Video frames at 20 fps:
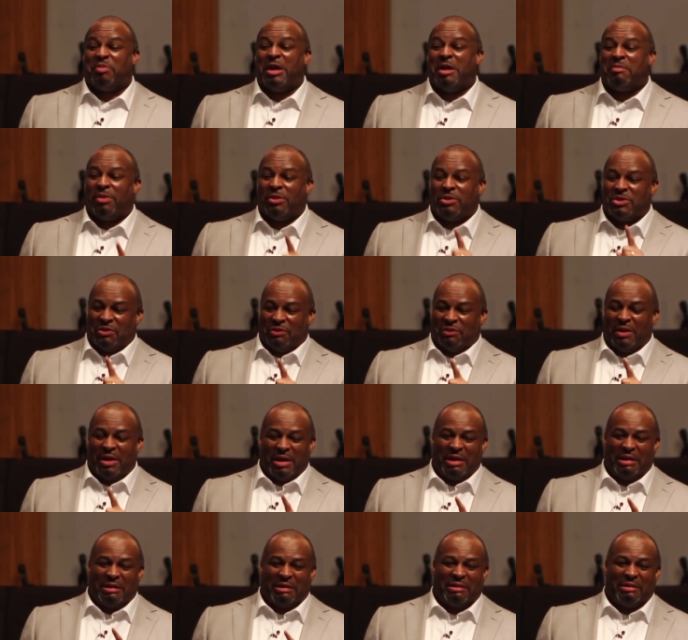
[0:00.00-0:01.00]
people's
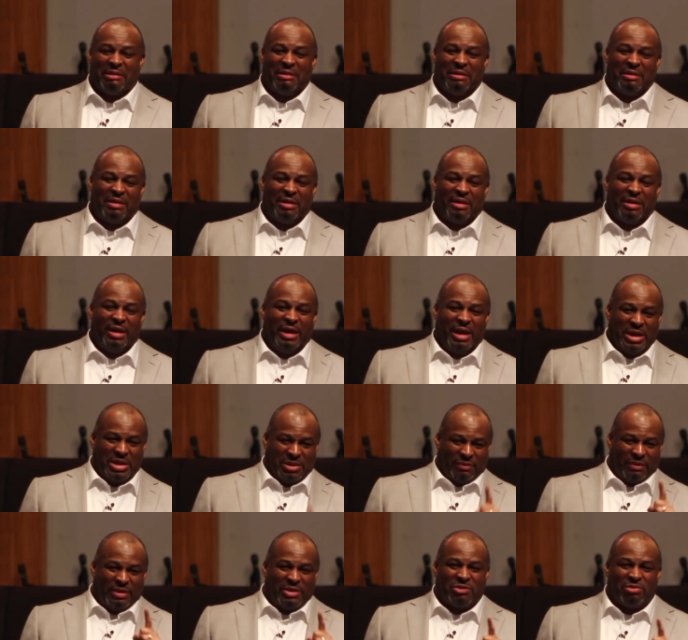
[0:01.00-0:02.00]
faith
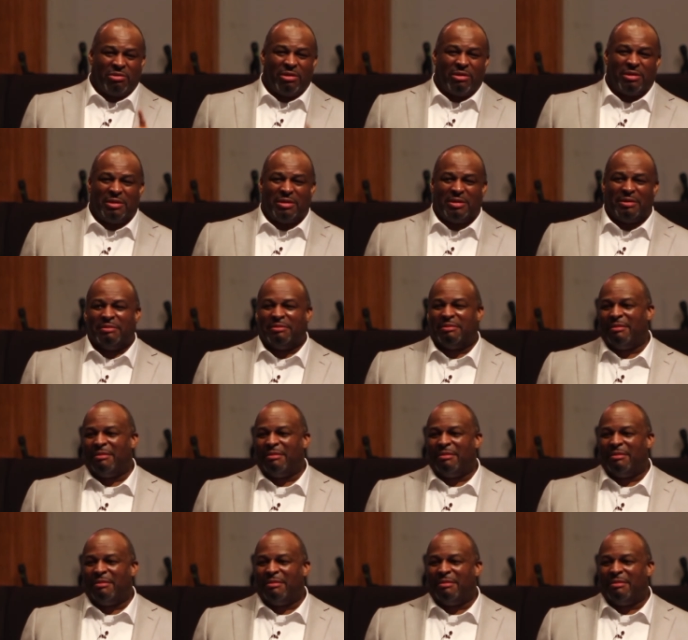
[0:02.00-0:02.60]
is this word.